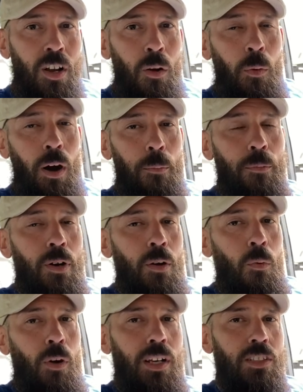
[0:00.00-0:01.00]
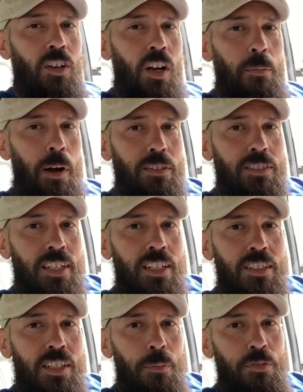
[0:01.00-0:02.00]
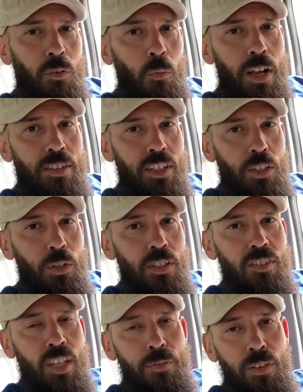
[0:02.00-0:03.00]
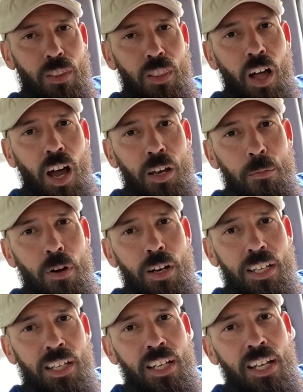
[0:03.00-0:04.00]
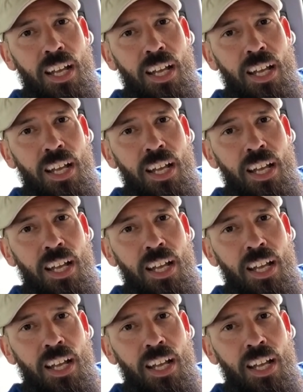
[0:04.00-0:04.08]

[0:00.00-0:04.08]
Well, we're going to talk about 10 tips and ways that you can save a lot of money